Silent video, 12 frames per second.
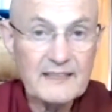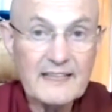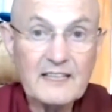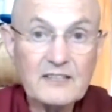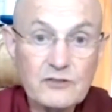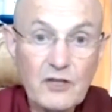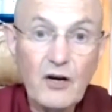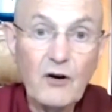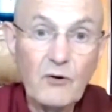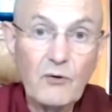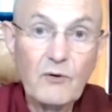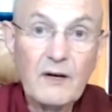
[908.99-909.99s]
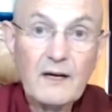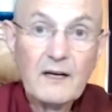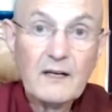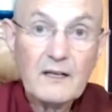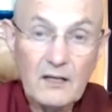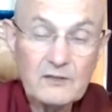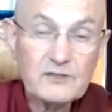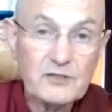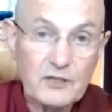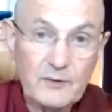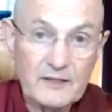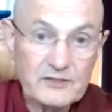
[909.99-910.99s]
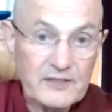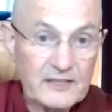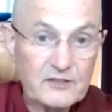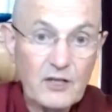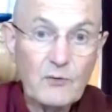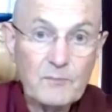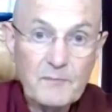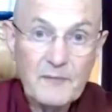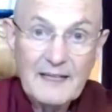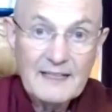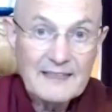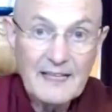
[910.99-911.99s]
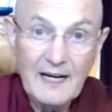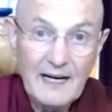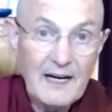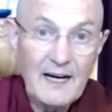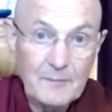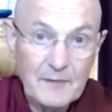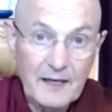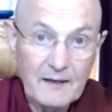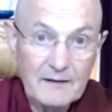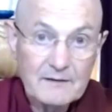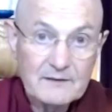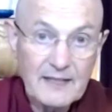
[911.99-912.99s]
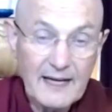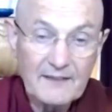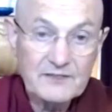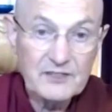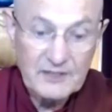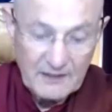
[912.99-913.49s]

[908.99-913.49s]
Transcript: There is no consequence. There's no karma to have to